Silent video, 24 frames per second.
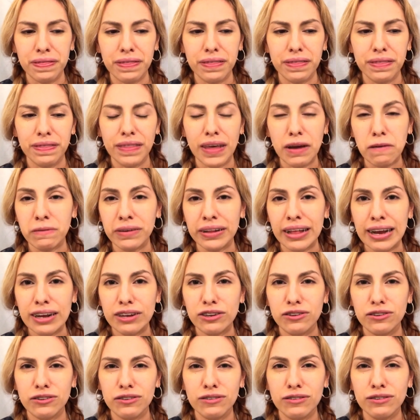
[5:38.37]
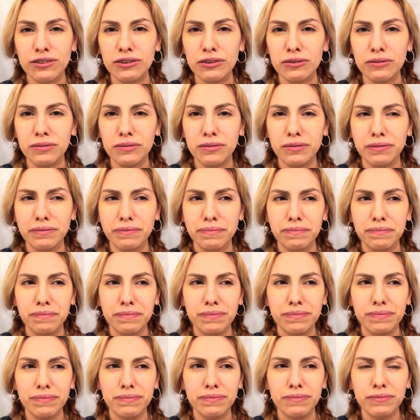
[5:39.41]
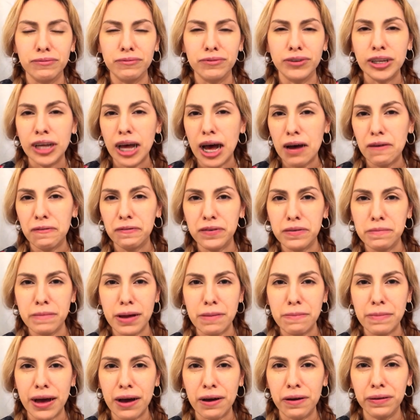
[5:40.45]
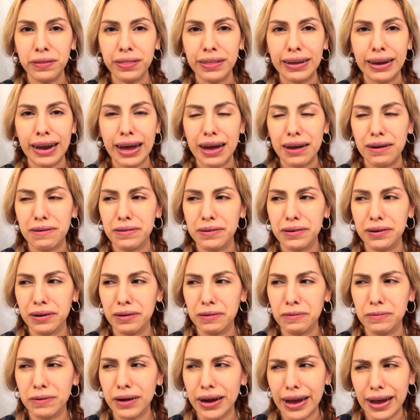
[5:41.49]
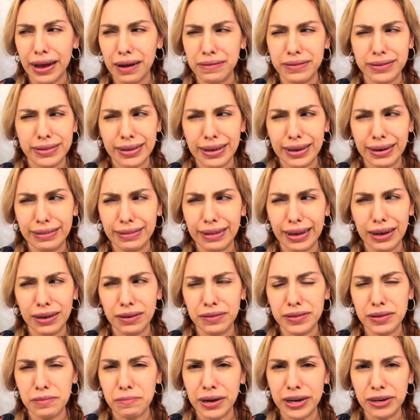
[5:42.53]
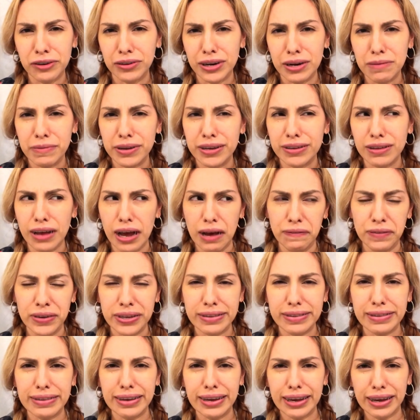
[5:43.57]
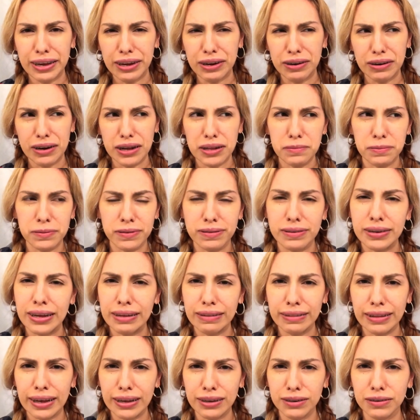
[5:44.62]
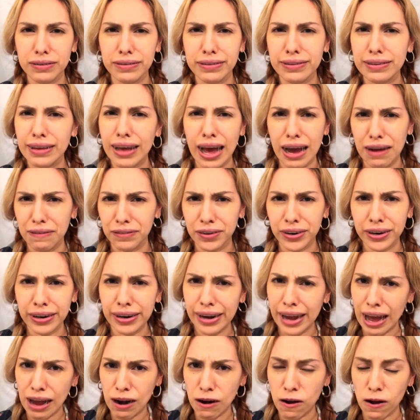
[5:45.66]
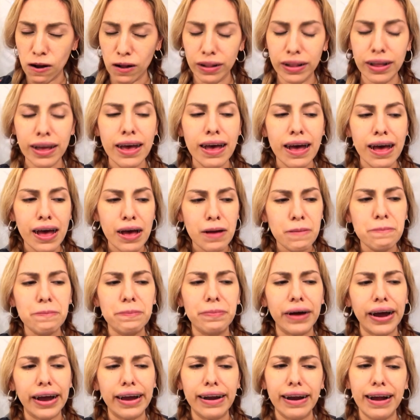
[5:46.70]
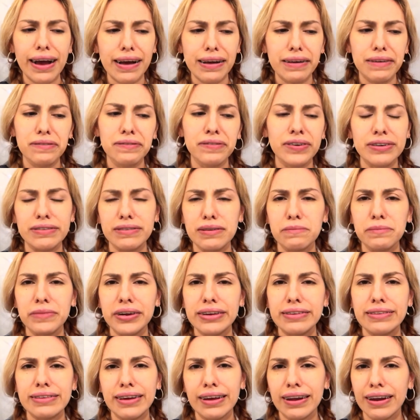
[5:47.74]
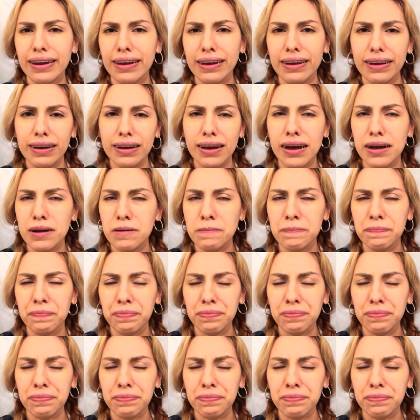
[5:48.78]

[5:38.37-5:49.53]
they were like too tough for my mouth, and I don't know why I was eating Legos in my dream, because obviously you're not supposed to eat Legos ever at all. But for some reason, I